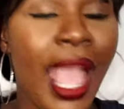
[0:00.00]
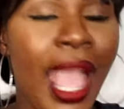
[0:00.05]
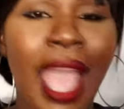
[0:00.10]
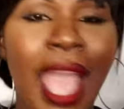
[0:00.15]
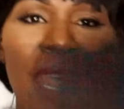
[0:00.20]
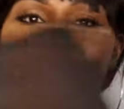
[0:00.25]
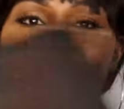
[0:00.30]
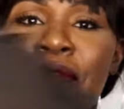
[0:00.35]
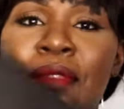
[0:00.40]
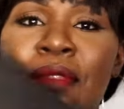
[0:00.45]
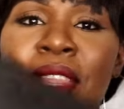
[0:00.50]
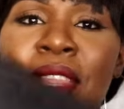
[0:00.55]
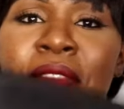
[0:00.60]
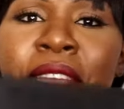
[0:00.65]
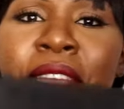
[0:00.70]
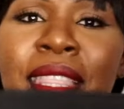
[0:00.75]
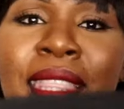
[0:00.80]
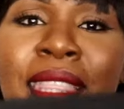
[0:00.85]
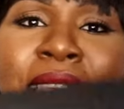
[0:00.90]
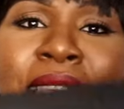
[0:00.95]
And I really
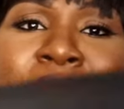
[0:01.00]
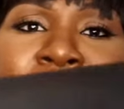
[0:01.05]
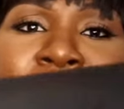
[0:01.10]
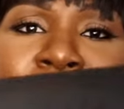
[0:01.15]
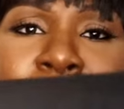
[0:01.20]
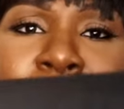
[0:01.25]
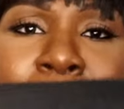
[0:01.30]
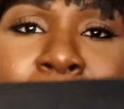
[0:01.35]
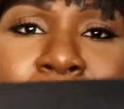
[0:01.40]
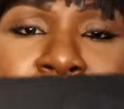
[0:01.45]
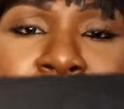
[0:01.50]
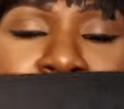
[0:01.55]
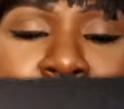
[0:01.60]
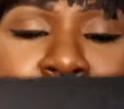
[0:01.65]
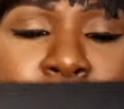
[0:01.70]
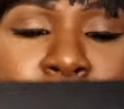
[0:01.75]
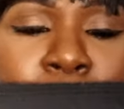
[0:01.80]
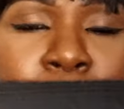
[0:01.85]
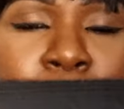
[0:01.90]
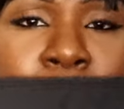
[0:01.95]
think this changing mat is really
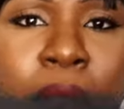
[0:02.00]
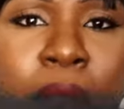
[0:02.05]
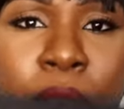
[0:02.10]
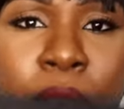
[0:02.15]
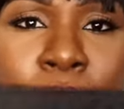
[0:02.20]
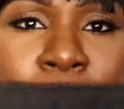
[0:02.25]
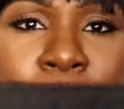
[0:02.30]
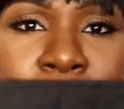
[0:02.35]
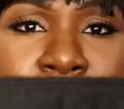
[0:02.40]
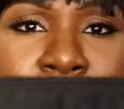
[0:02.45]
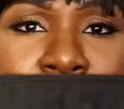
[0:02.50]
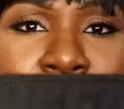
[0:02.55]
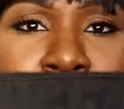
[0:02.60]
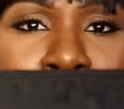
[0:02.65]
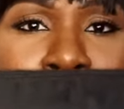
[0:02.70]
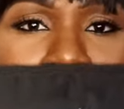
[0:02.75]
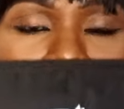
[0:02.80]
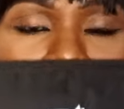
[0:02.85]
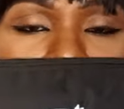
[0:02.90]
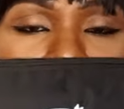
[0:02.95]
cool. I got this
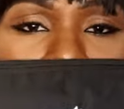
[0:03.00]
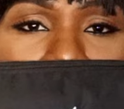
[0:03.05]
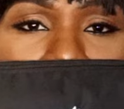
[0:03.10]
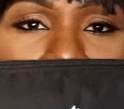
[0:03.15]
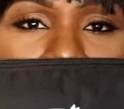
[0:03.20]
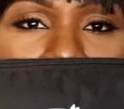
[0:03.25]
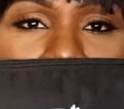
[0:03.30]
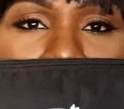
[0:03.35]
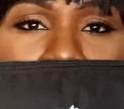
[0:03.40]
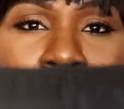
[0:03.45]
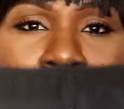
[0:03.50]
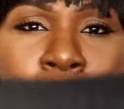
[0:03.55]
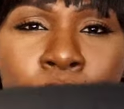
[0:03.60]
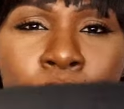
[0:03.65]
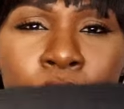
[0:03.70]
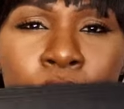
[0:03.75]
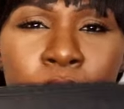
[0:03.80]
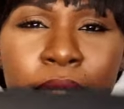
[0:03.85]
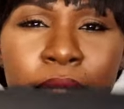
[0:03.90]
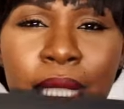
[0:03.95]
from
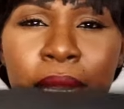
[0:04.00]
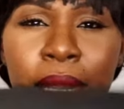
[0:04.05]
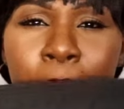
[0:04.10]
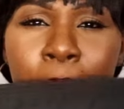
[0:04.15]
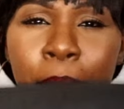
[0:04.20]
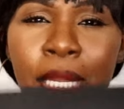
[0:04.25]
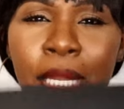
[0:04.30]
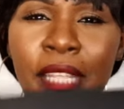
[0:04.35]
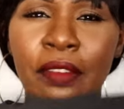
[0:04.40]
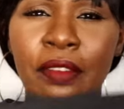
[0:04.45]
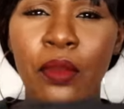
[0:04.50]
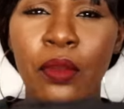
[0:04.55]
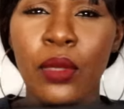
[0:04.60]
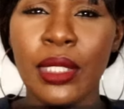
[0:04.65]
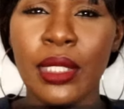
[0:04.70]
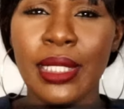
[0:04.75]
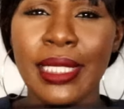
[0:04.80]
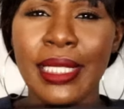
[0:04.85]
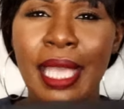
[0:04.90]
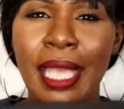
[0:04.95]
Argos, and I believe it
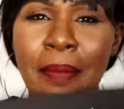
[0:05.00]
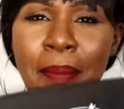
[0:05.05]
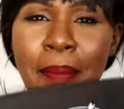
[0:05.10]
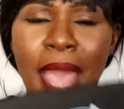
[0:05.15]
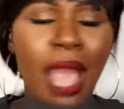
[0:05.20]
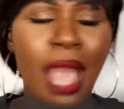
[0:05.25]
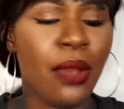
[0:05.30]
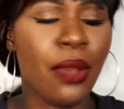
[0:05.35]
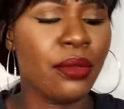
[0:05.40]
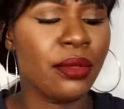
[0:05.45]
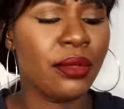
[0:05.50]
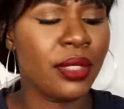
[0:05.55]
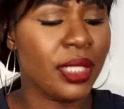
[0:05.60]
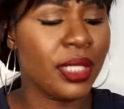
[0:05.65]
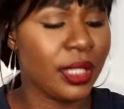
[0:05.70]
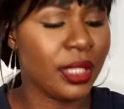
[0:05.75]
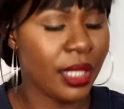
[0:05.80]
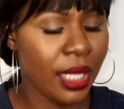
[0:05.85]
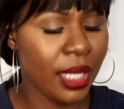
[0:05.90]
was £10.